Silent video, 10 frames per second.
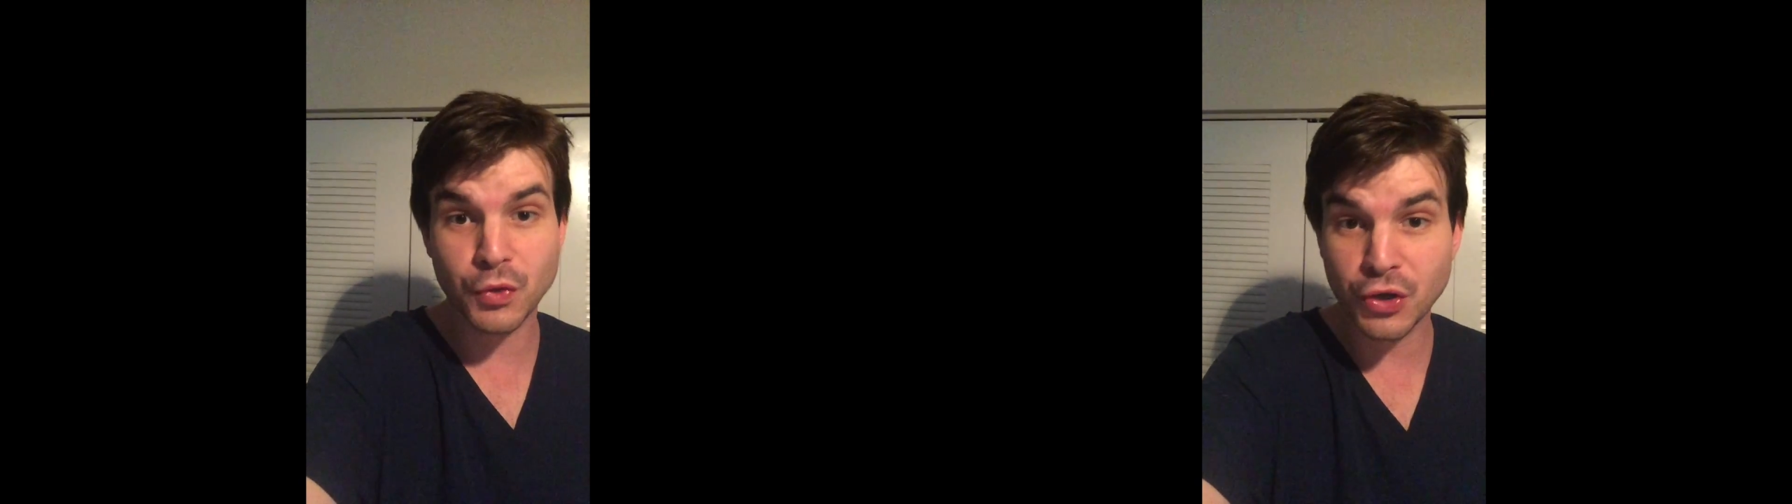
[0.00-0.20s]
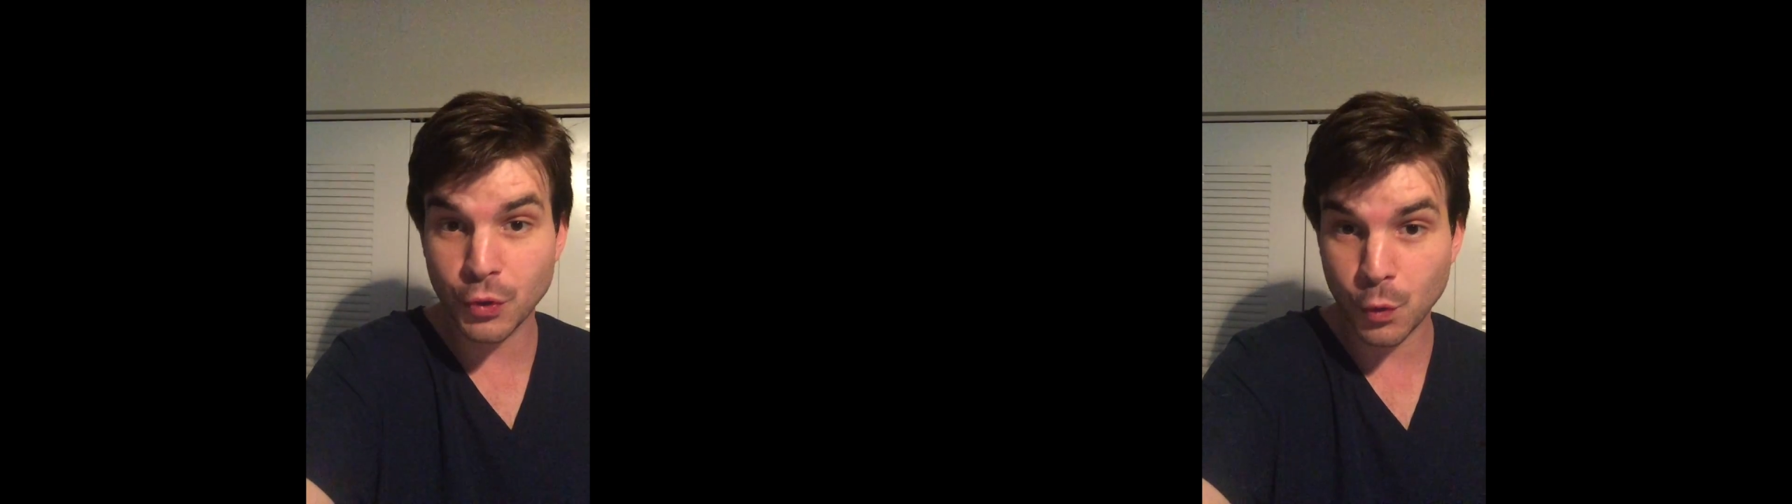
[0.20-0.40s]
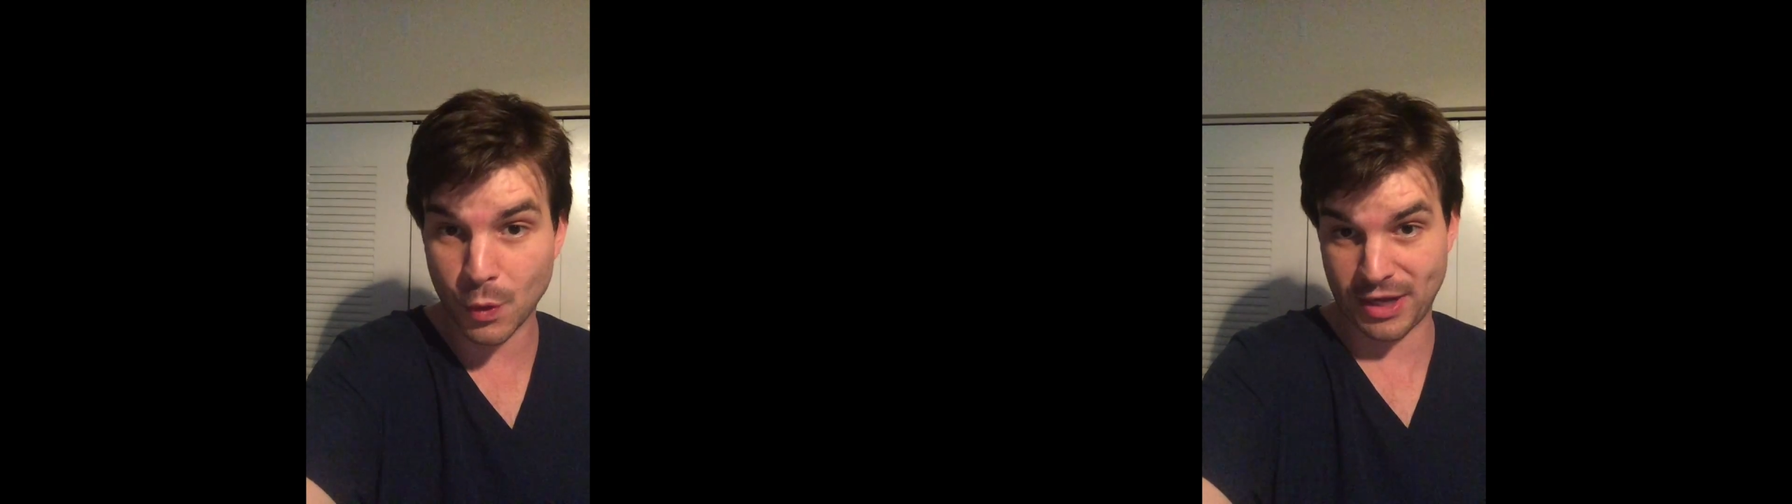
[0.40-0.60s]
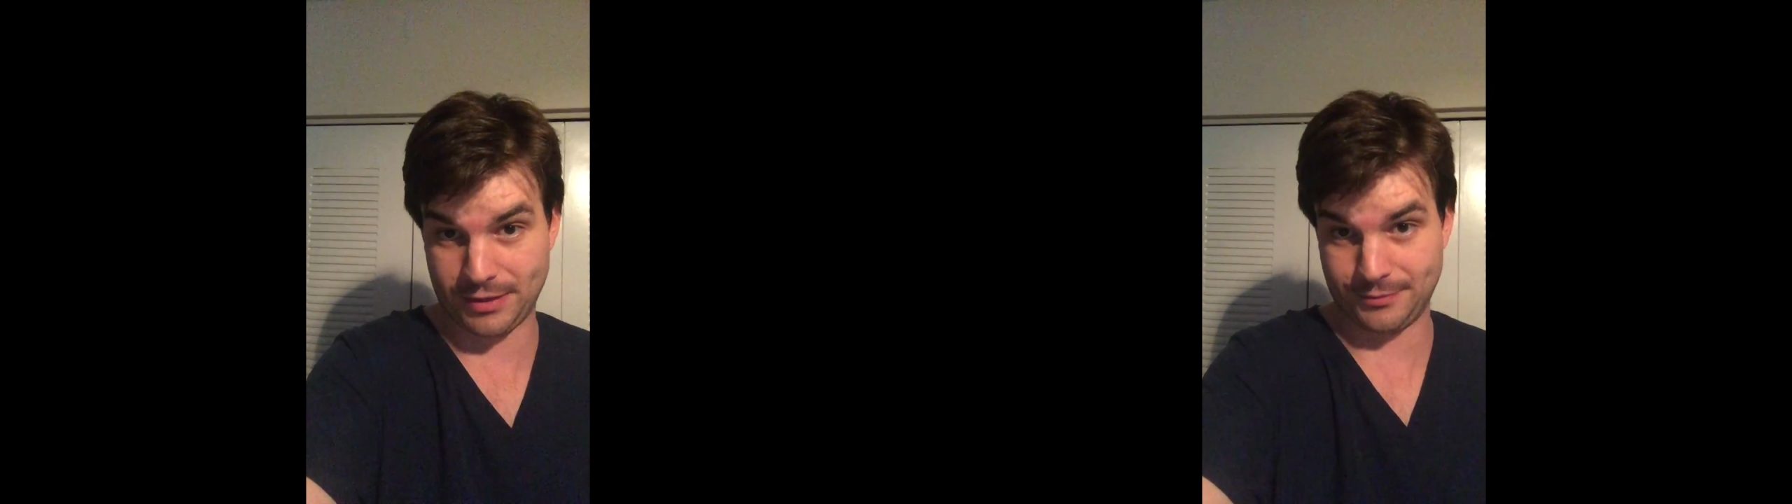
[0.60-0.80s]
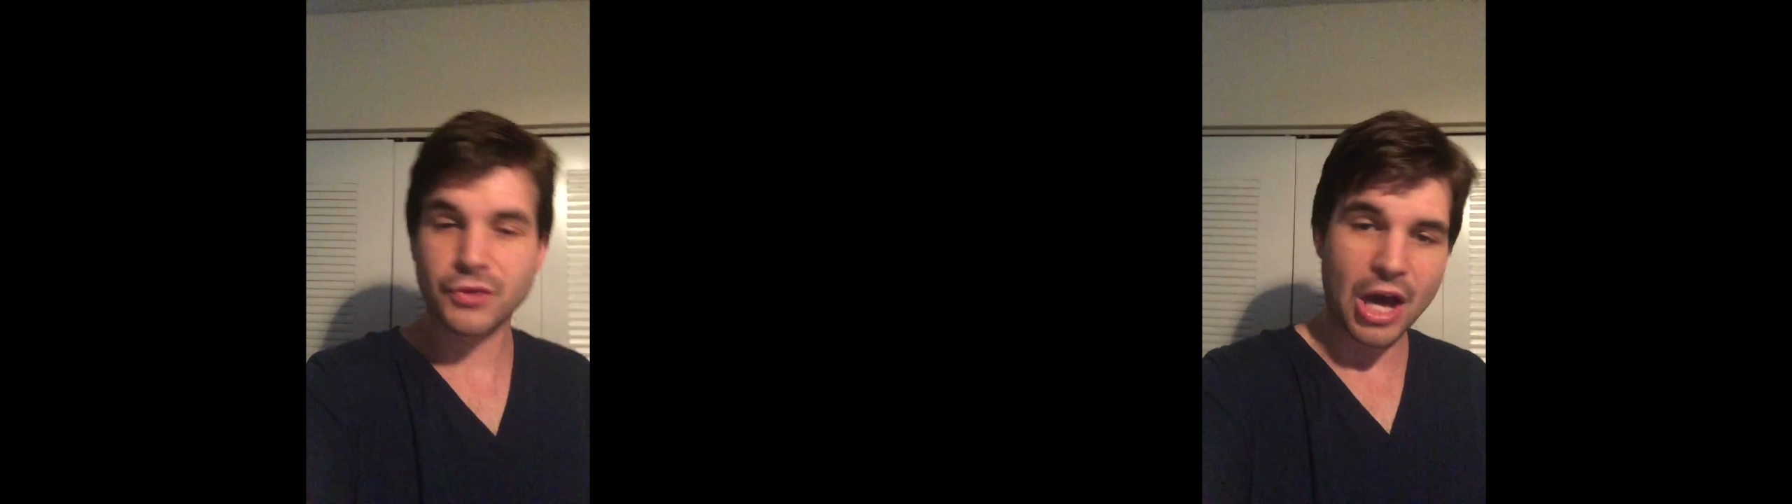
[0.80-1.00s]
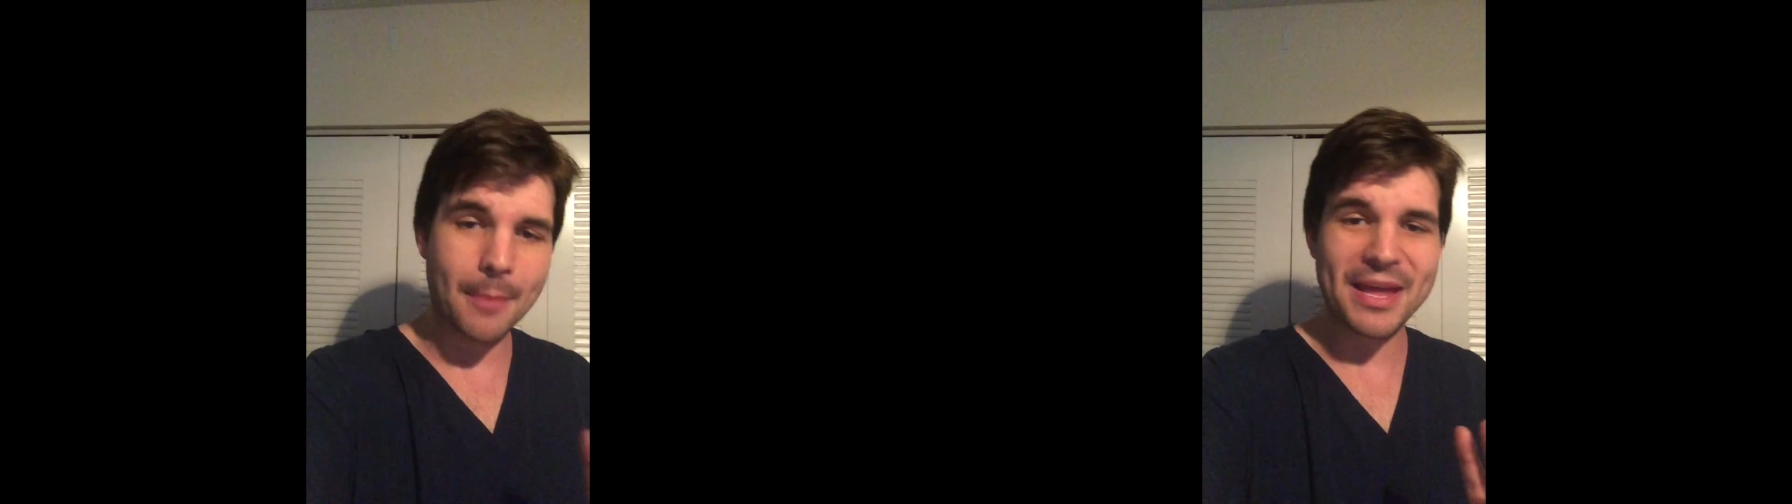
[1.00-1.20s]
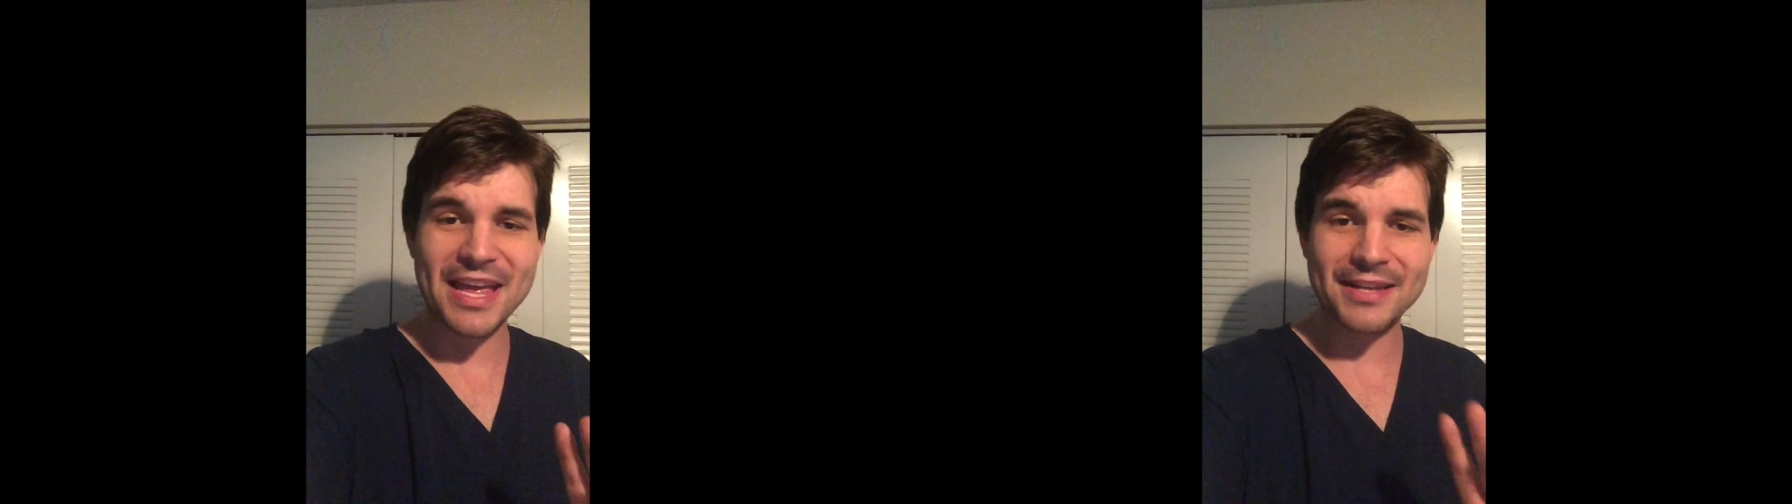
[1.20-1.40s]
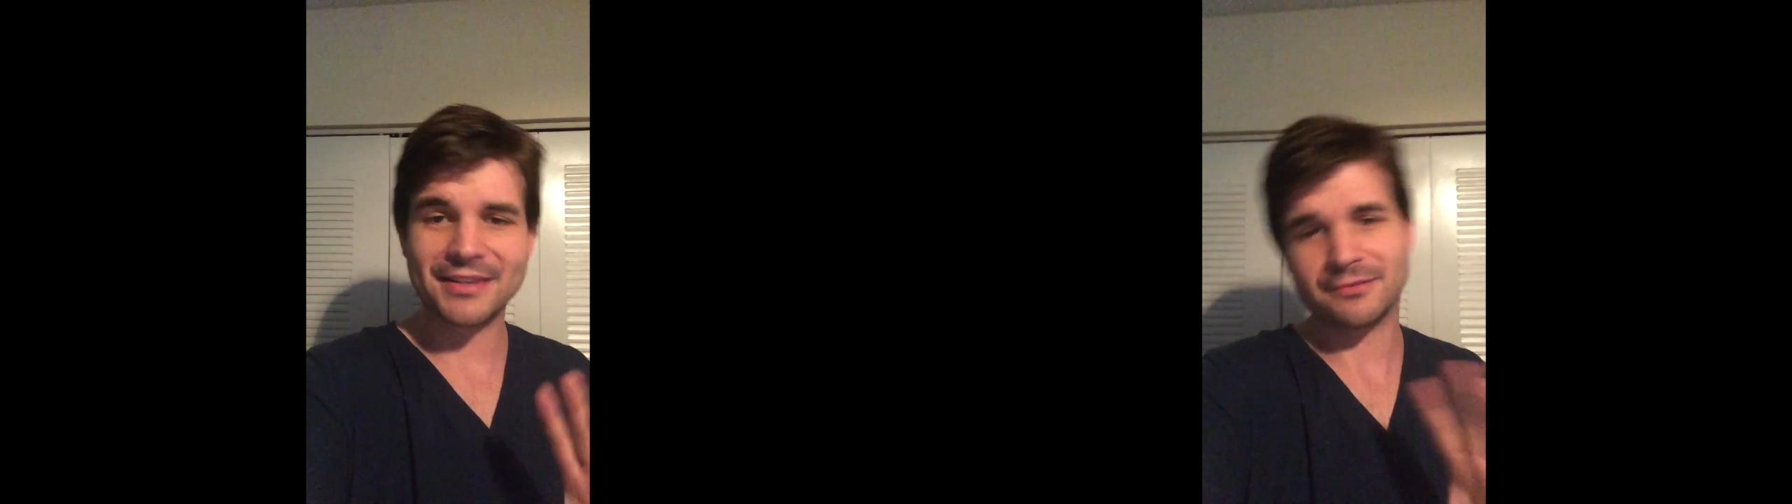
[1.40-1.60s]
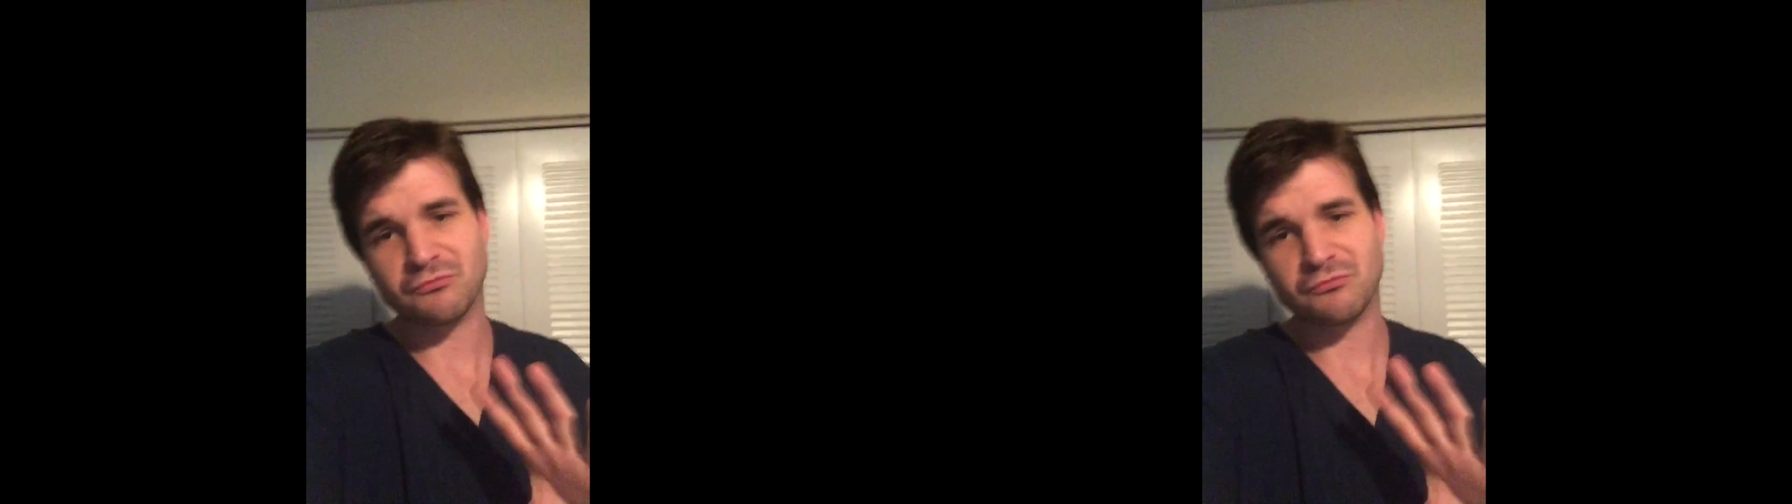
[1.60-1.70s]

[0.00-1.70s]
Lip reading: doing? Come in